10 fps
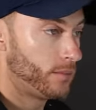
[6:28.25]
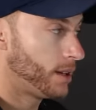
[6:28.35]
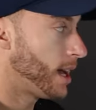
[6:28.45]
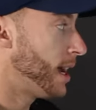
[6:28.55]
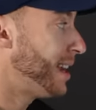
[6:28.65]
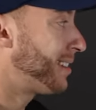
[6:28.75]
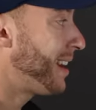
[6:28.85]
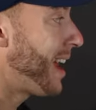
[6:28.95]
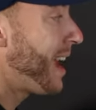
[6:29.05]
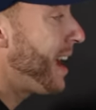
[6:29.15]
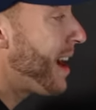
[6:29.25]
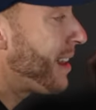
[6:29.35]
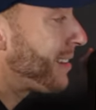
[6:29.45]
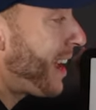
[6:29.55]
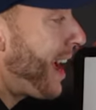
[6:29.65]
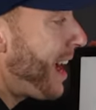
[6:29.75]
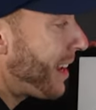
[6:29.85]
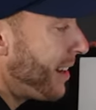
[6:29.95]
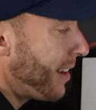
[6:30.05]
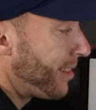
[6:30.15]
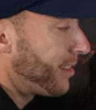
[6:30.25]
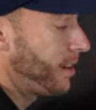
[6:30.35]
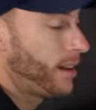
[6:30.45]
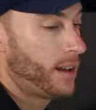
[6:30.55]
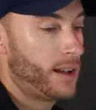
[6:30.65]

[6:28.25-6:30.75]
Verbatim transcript: Okay, it's an antagonist.